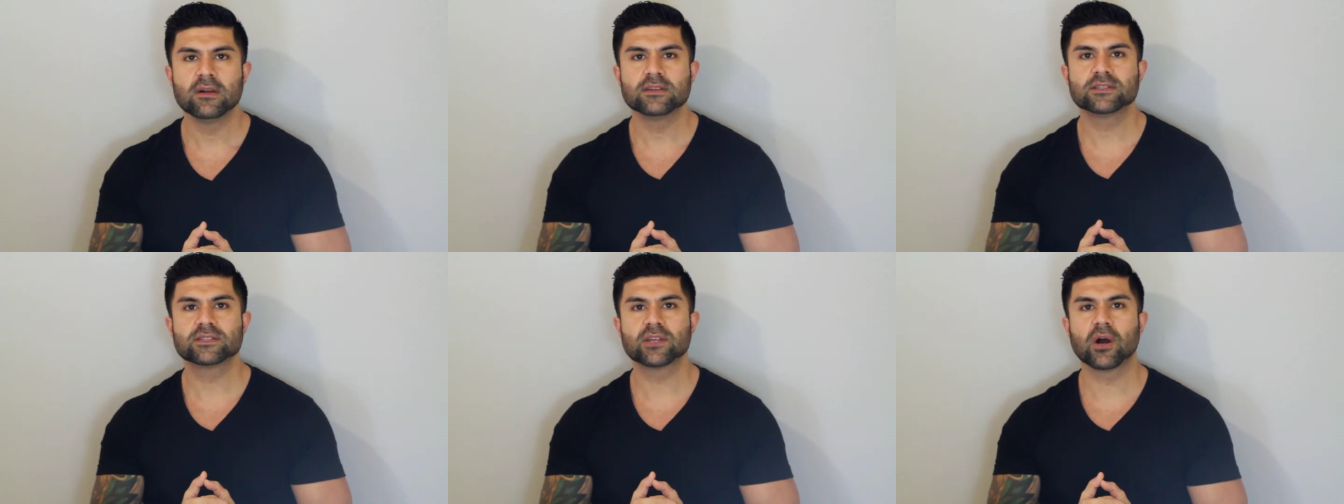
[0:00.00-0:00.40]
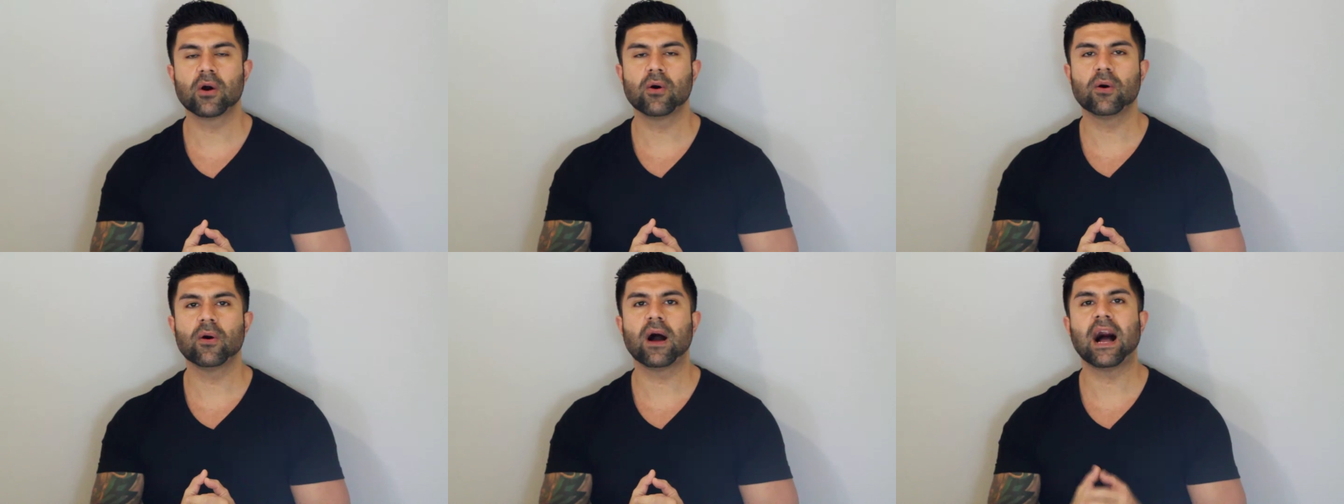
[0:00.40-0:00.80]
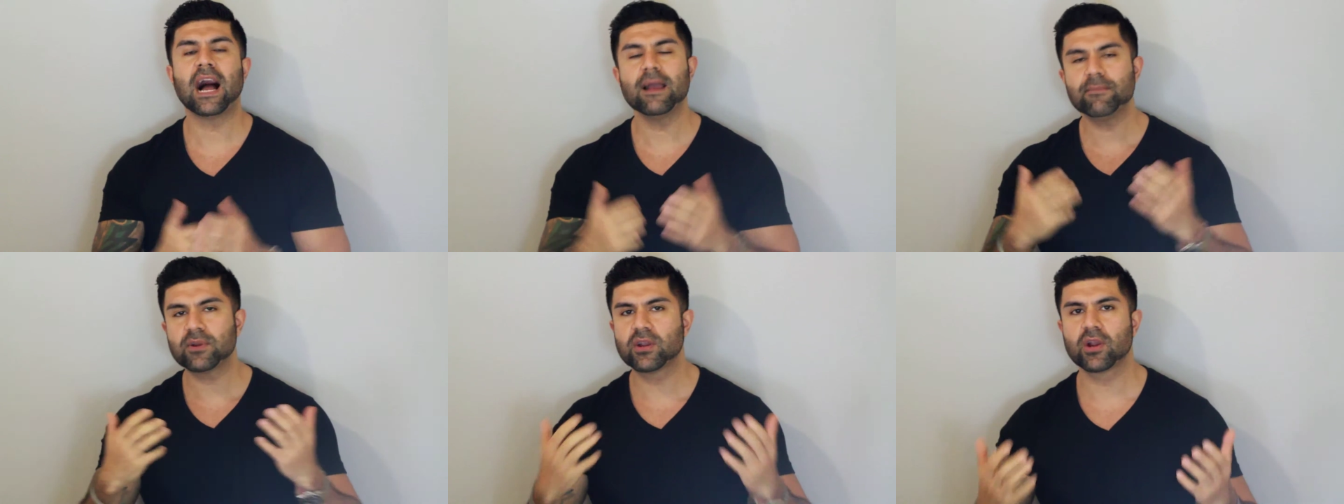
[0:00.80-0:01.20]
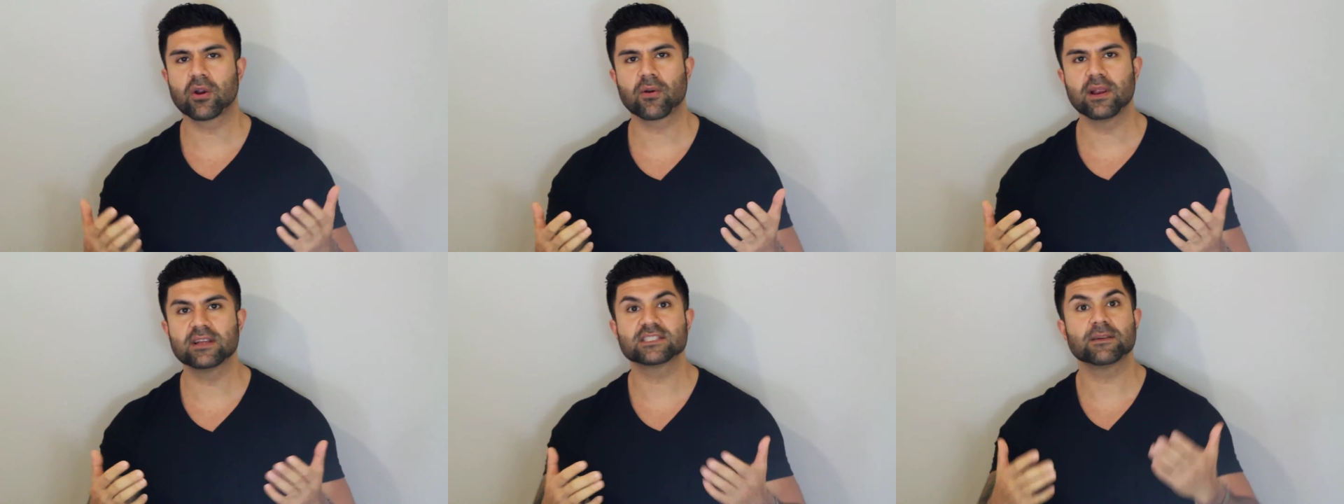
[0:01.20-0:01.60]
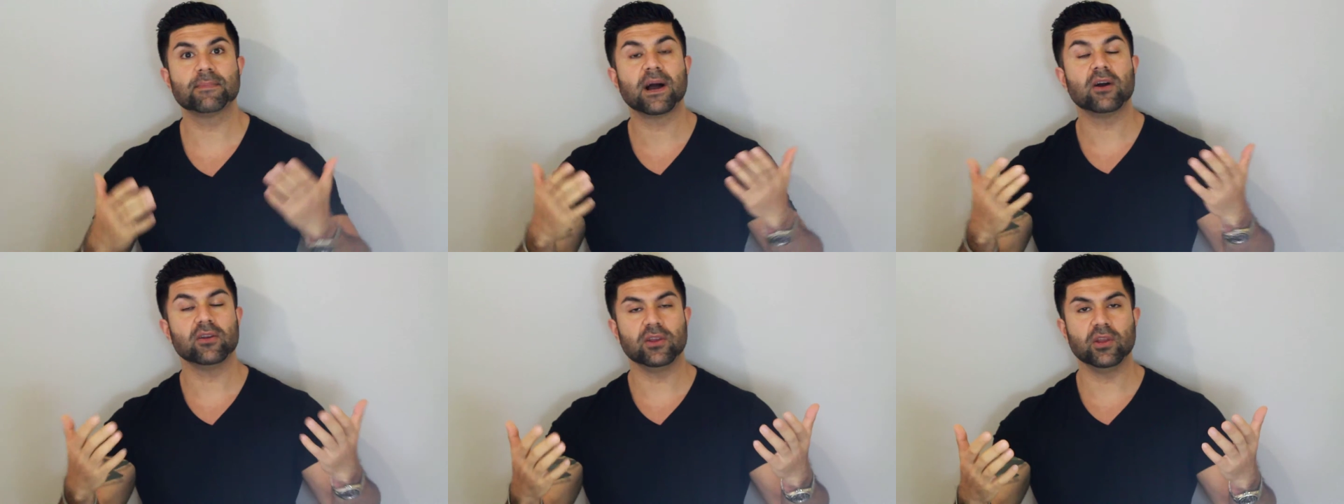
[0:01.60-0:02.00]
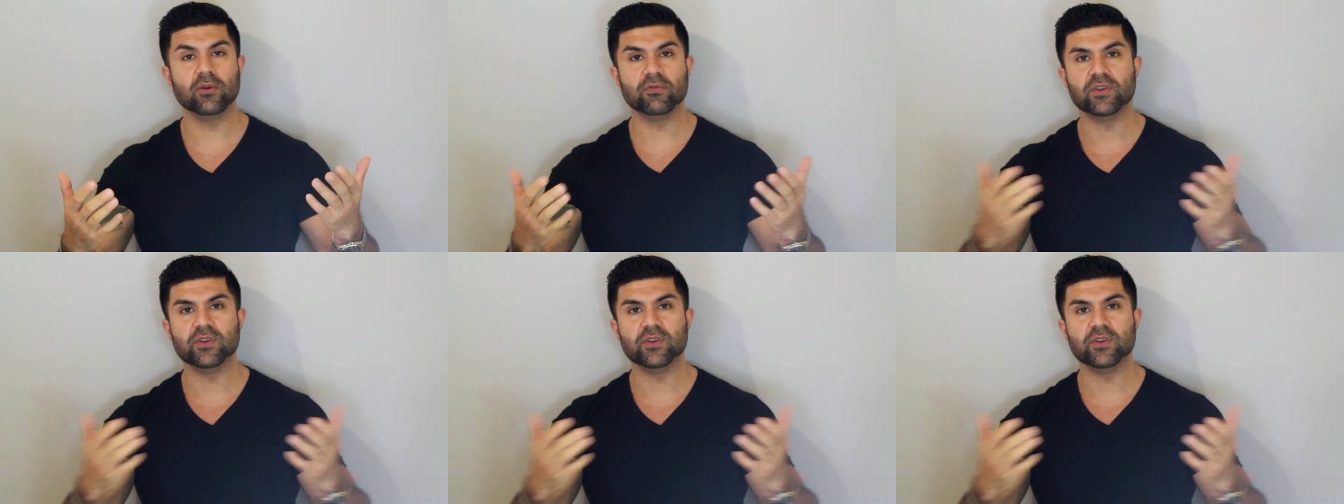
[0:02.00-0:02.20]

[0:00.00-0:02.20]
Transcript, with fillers: So I'm curious about you.